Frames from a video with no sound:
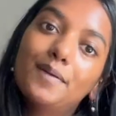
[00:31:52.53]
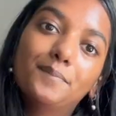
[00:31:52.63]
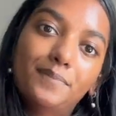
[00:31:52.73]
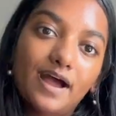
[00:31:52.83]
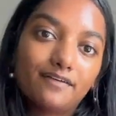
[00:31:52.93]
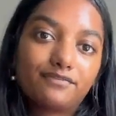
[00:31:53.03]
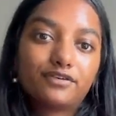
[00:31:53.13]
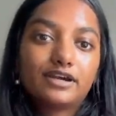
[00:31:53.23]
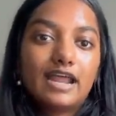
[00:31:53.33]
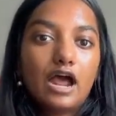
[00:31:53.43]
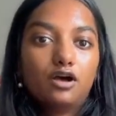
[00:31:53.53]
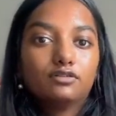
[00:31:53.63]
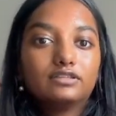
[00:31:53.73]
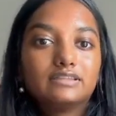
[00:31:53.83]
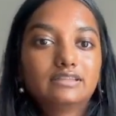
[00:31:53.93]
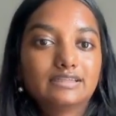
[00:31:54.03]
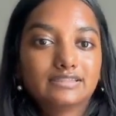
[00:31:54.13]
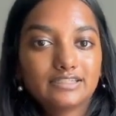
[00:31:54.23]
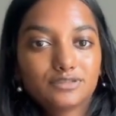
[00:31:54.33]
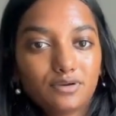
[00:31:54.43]
But for now,
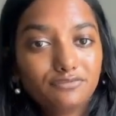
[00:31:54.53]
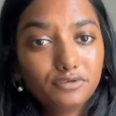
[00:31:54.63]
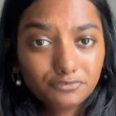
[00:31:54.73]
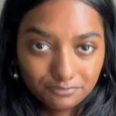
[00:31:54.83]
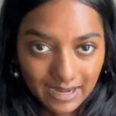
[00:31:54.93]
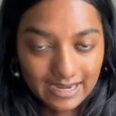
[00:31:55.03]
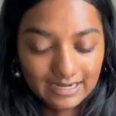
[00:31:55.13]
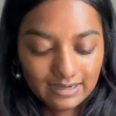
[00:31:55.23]
this is what we made,